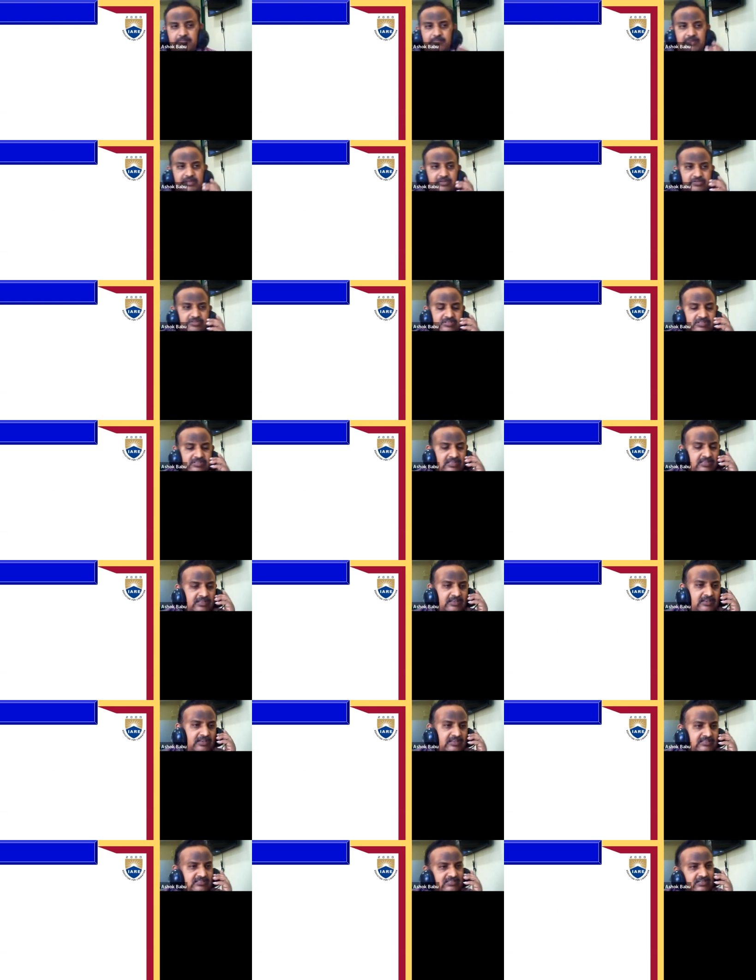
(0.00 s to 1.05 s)
By using the
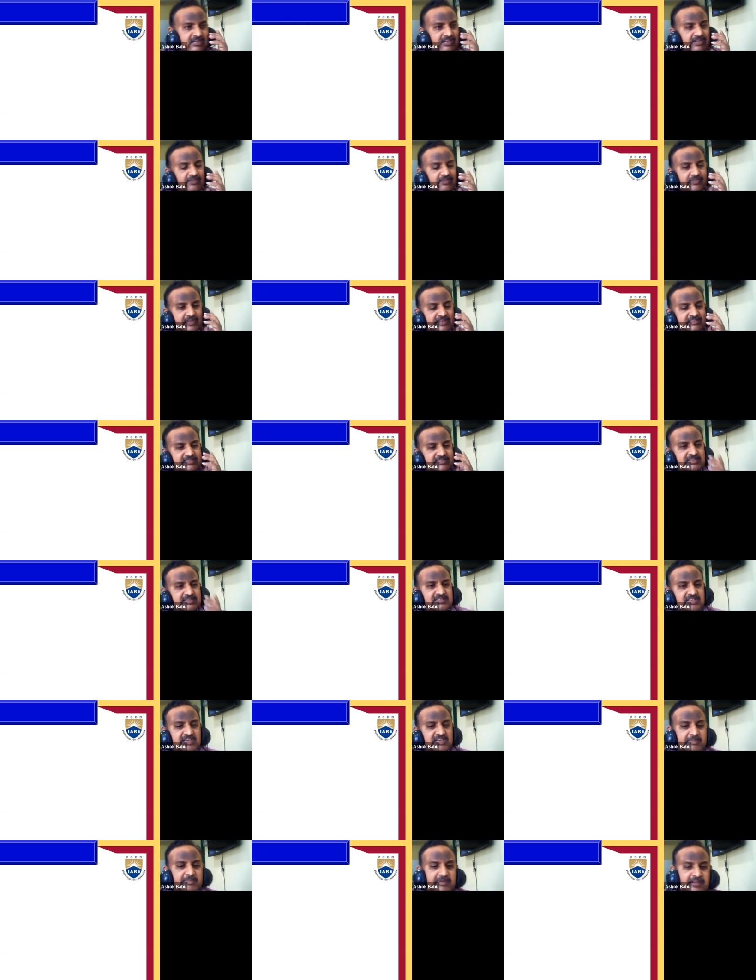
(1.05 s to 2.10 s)
nested if else
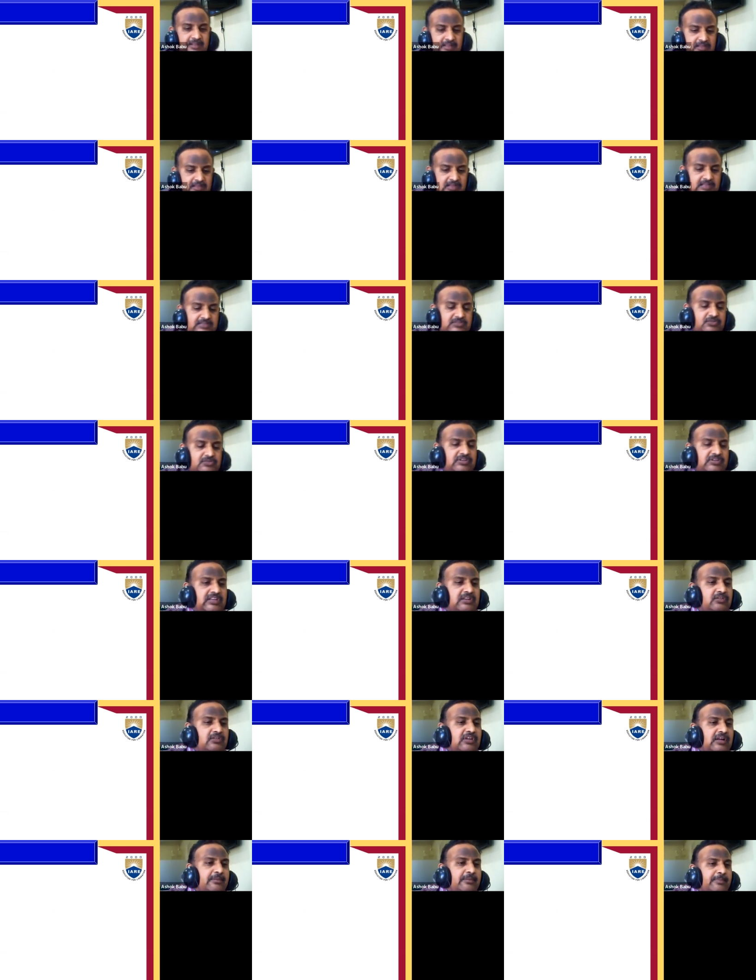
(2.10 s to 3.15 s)
statement. So here to
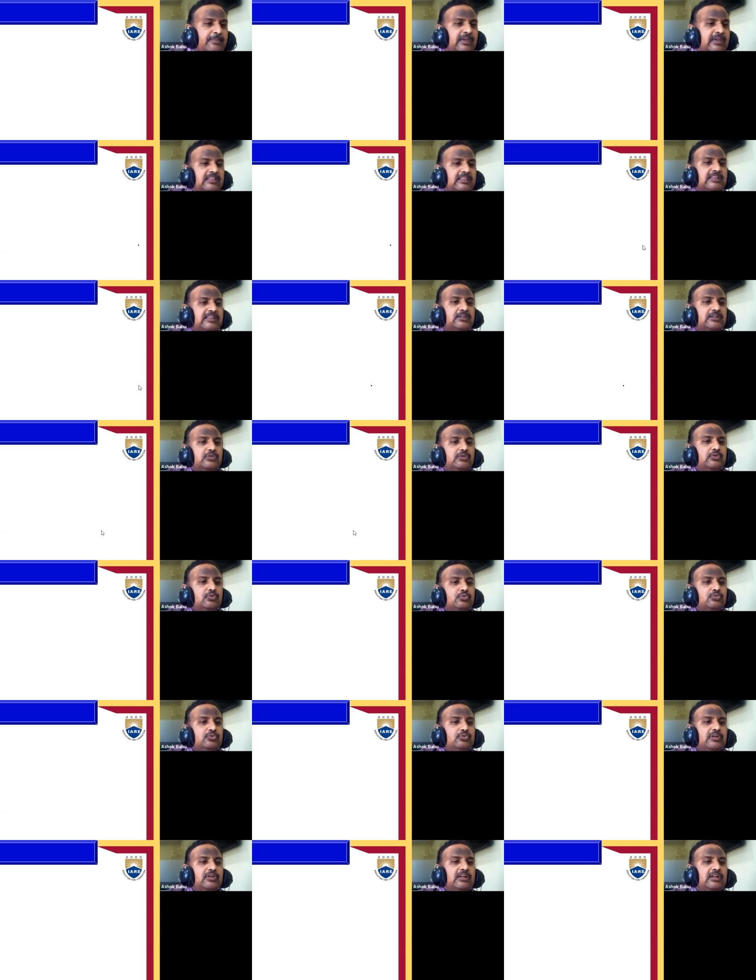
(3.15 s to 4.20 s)
compare the
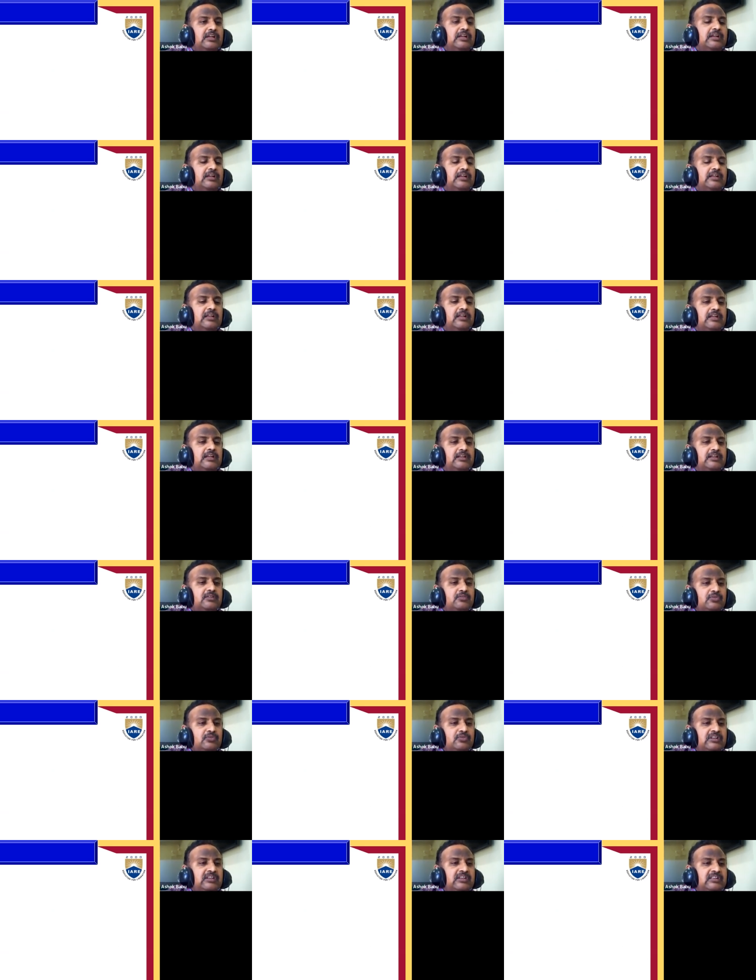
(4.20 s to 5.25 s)
two
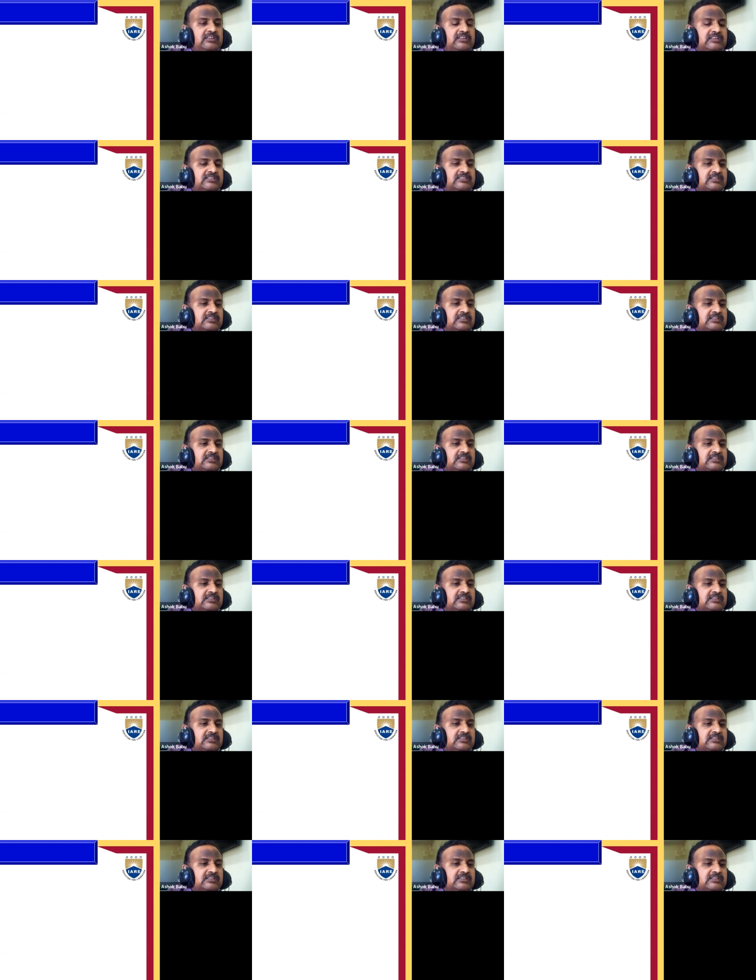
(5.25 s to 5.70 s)
integers.